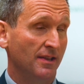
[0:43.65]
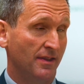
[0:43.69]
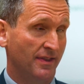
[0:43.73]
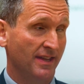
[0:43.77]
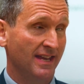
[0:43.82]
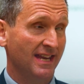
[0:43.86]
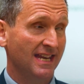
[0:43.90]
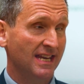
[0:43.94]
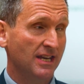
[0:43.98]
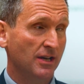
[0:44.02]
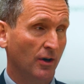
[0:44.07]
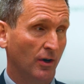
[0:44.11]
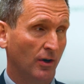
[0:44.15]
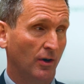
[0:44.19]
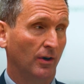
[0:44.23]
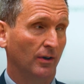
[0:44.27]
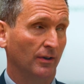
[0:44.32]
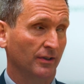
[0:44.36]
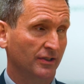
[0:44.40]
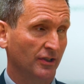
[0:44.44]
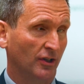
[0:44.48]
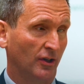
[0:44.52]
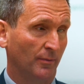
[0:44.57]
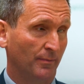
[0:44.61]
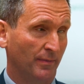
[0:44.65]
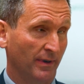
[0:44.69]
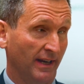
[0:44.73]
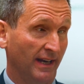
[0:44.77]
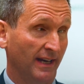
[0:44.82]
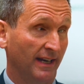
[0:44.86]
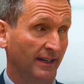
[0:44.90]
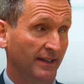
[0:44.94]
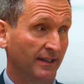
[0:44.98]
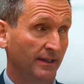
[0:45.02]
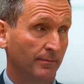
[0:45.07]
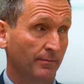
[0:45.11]
the hot
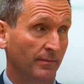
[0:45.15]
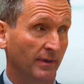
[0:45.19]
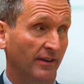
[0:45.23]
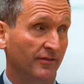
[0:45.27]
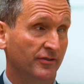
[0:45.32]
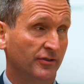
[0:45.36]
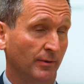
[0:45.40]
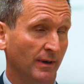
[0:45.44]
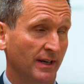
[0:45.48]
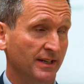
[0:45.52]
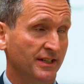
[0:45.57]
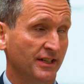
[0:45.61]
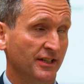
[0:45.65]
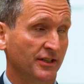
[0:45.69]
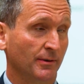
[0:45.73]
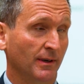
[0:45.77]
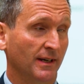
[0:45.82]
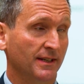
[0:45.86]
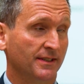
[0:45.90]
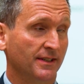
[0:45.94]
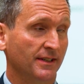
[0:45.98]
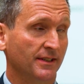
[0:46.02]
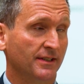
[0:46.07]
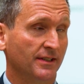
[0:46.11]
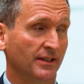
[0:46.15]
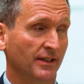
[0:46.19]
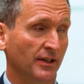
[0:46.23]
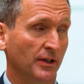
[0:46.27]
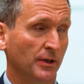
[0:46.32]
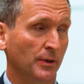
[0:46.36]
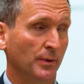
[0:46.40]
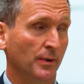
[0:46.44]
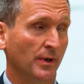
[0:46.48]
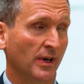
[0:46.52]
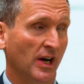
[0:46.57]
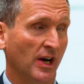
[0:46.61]
topic of
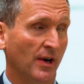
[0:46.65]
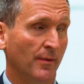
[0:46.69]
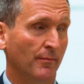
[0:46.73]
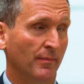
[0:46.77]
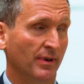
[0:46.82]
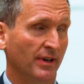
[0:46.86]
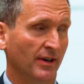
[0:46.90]
2022 and